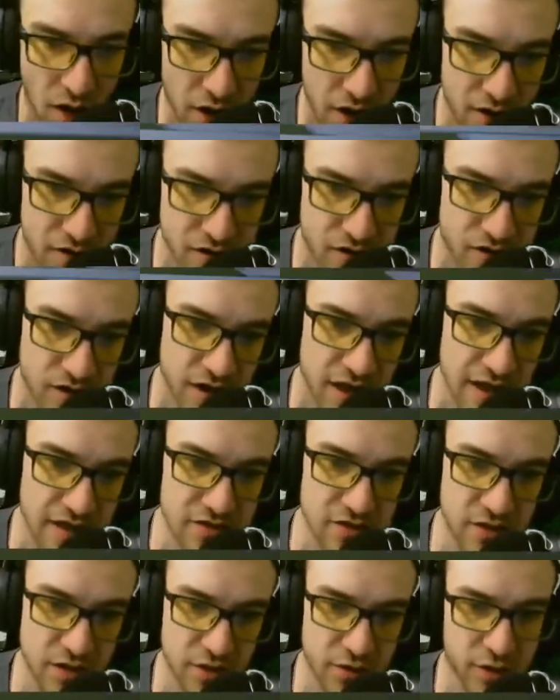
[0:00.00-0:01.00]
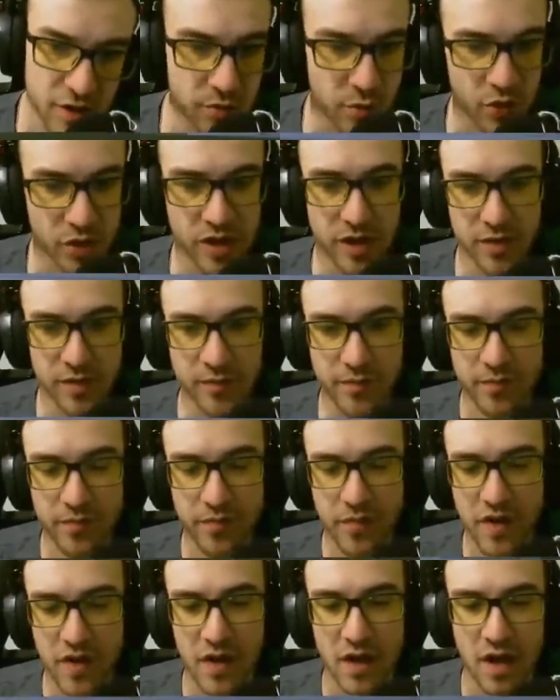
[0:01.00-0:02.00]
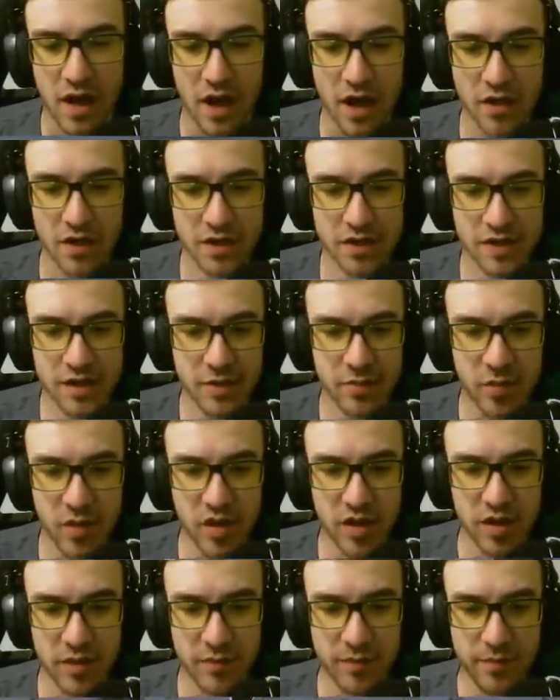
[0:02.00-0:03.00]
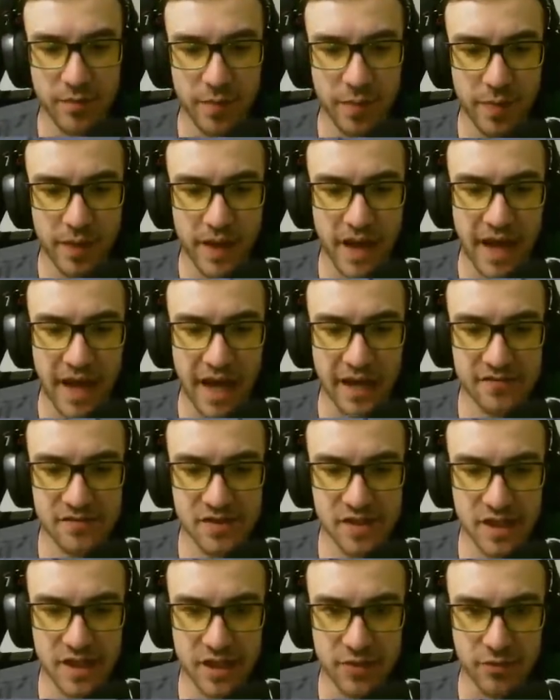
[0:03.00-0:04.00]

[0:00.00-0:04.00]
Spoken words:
right, so that's what I wanted to point out. On the DMR, that half-second